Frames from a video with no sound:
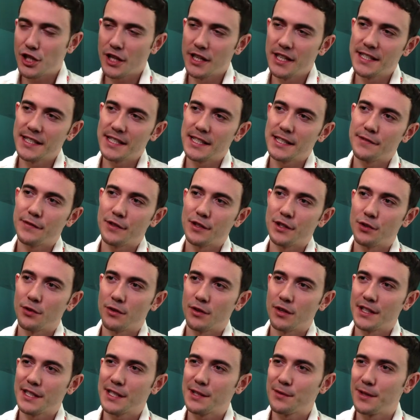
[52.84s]
genesis for
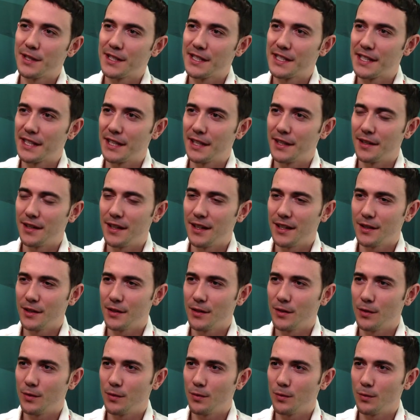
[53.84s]
tours was that
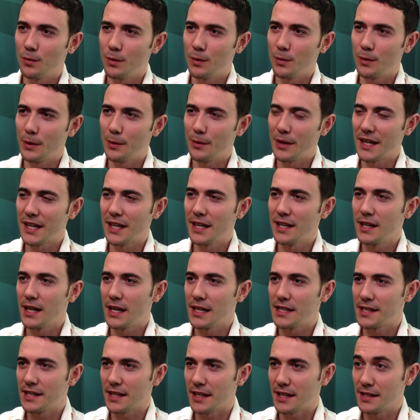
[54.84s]
we
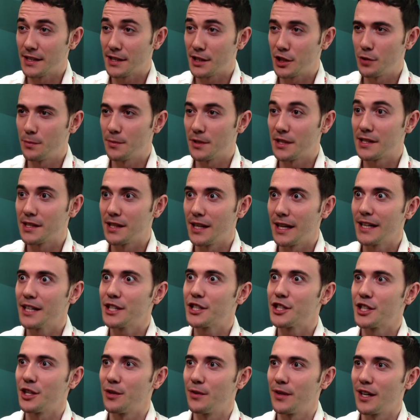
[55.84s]
recognize that consumers like
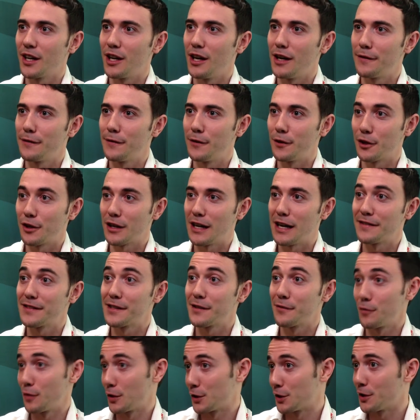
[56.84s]
showing off photographs of
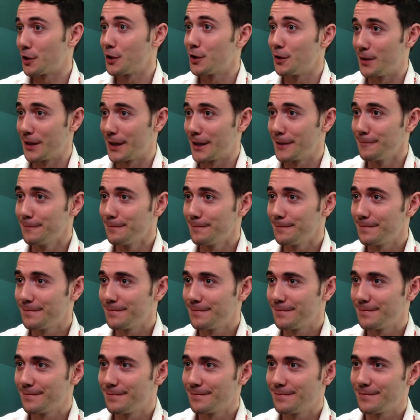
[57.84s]
what they're doing,
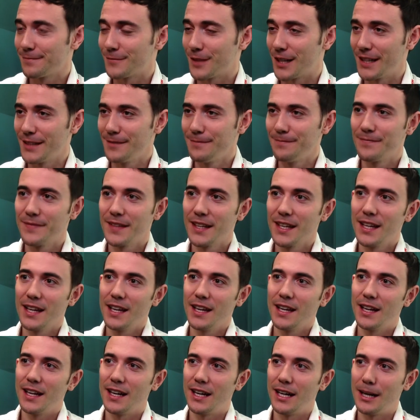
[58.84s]
right?
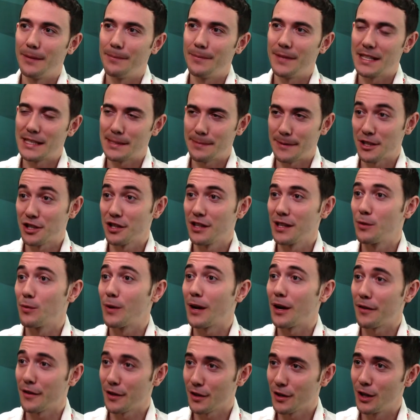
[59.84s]
Um, especially
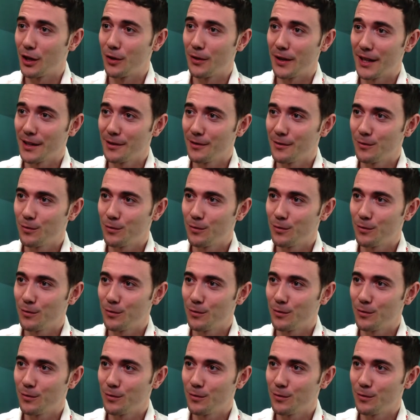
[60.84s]
where they're going.